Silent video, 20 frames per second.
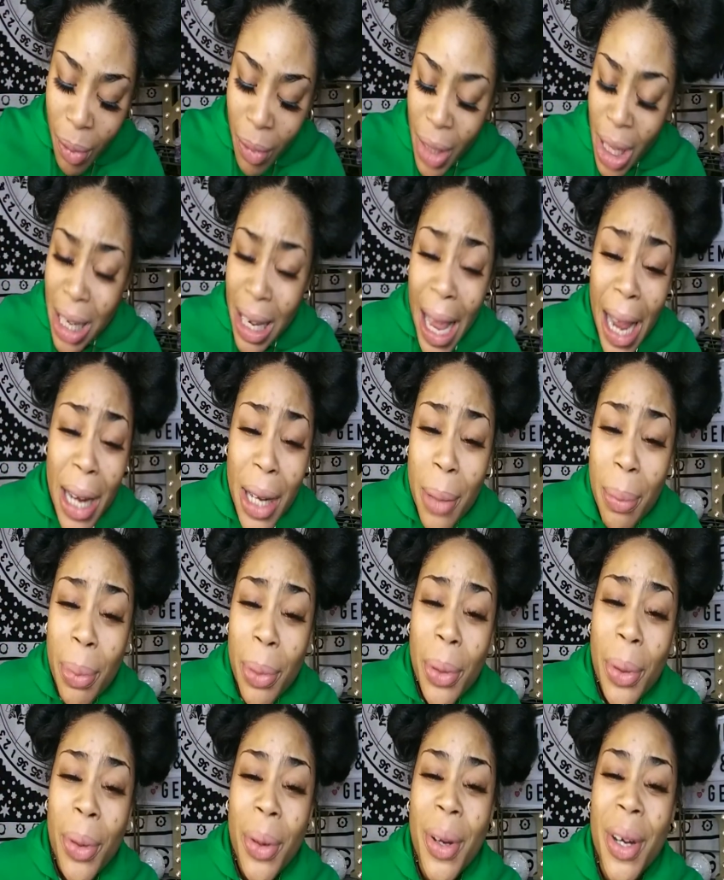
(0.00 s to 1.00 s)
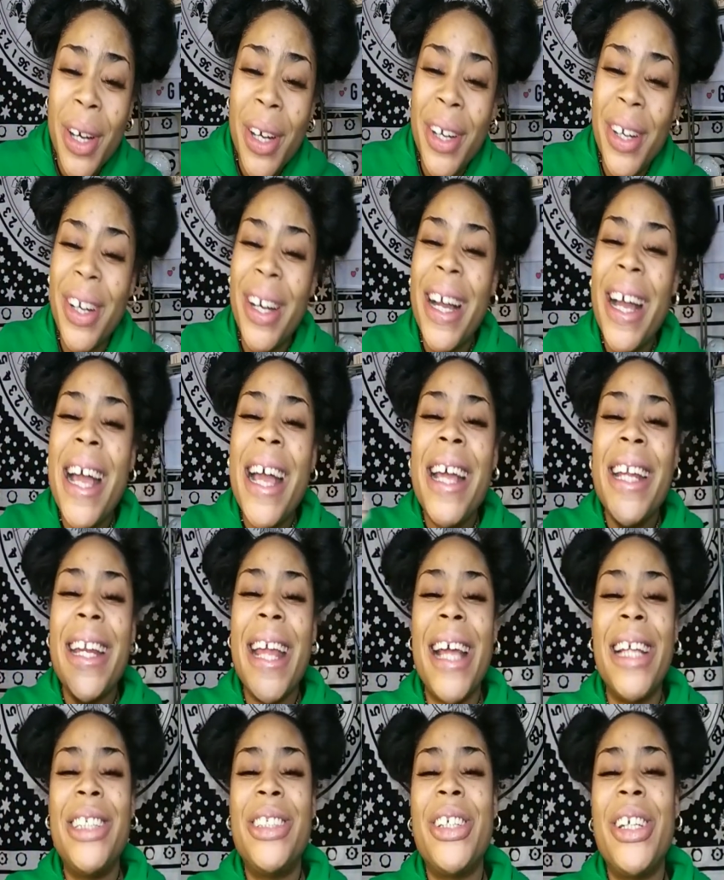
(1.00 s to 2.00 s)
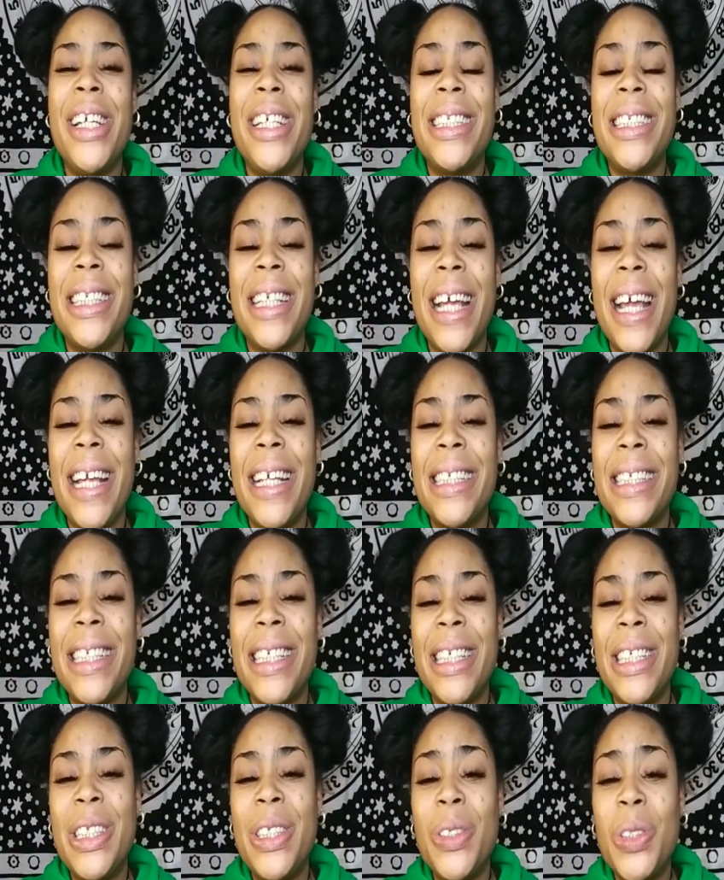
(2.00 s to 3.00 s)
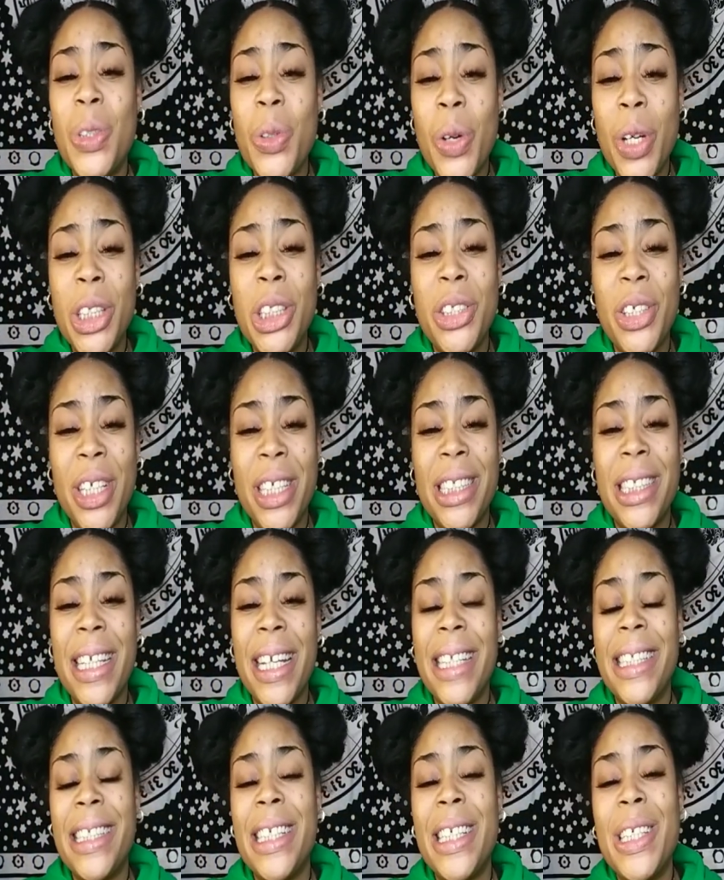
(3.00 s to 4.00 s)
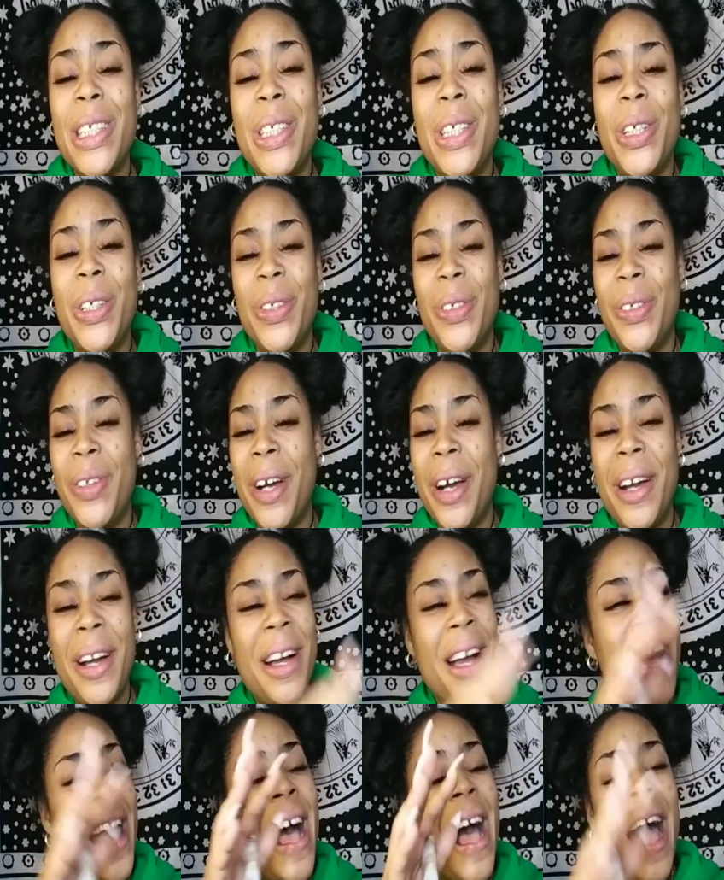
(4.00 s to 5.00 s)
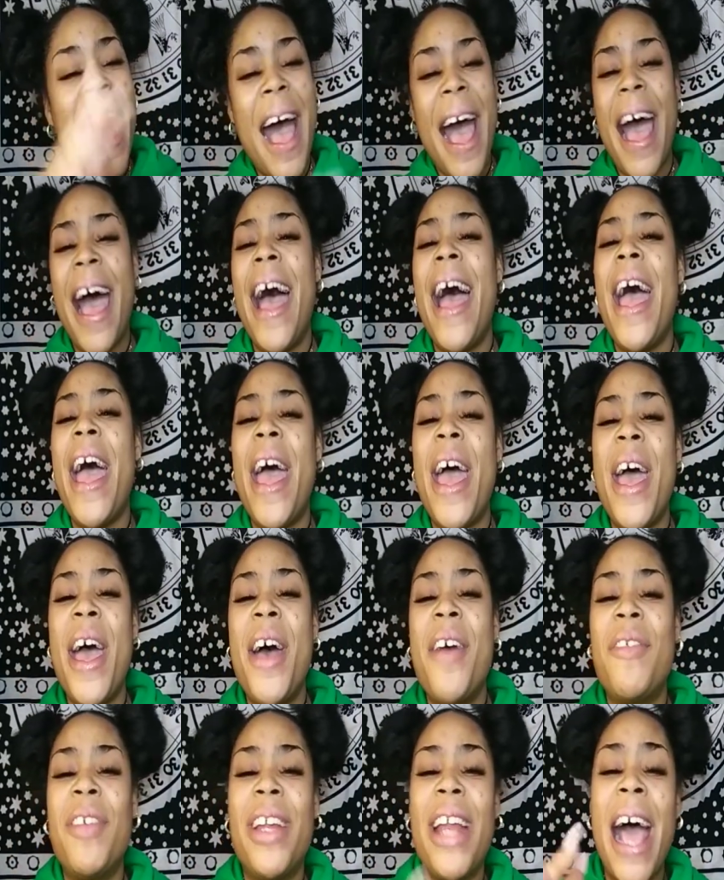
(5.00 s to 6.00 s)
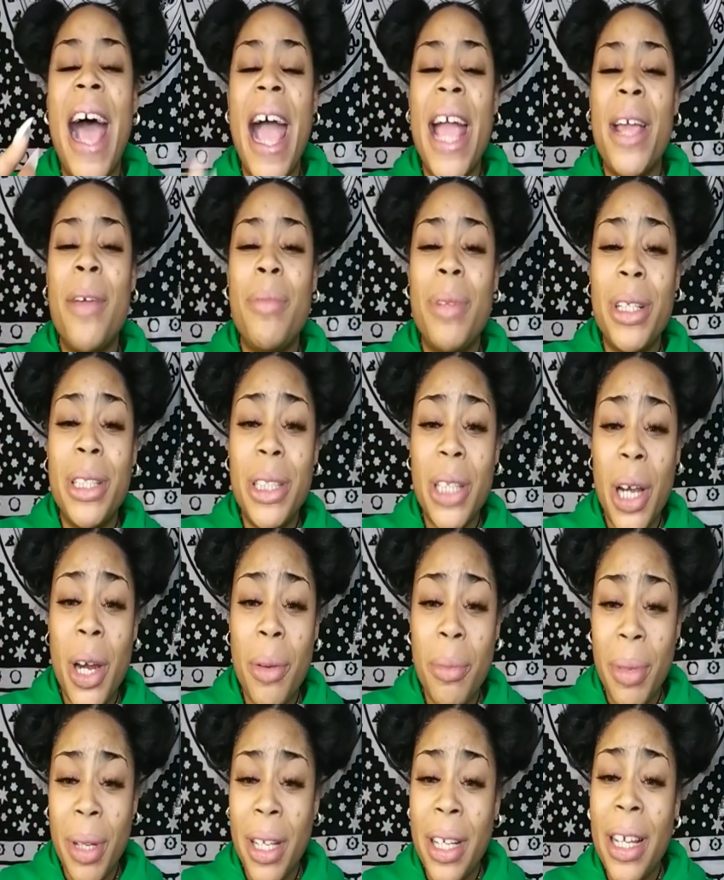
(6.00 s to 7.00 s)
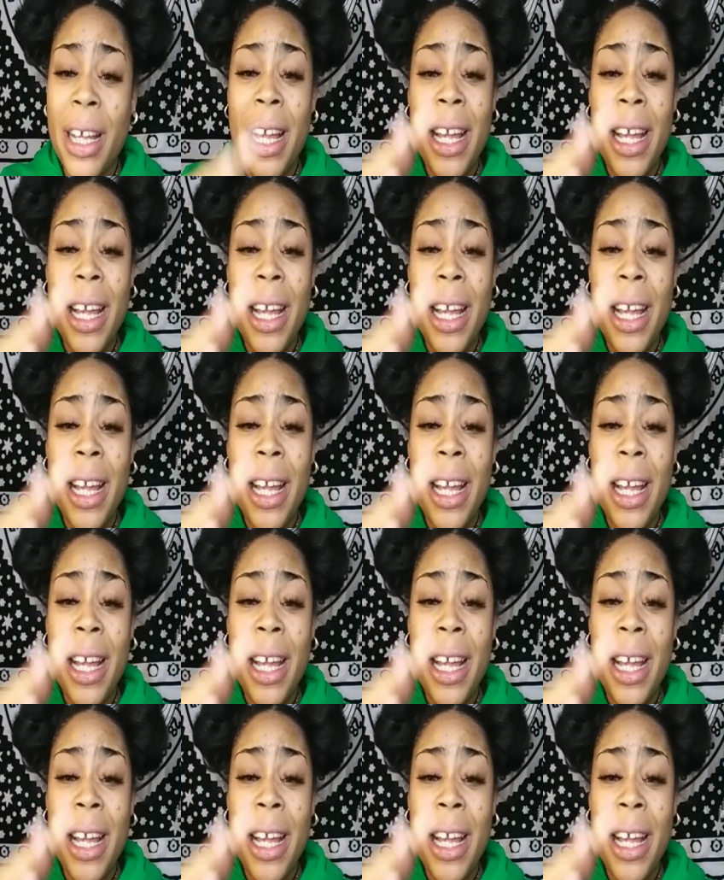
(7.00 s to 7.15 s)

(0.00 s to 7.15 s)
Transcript: like the bull, that translates into Taurus translates into I have and I am determined.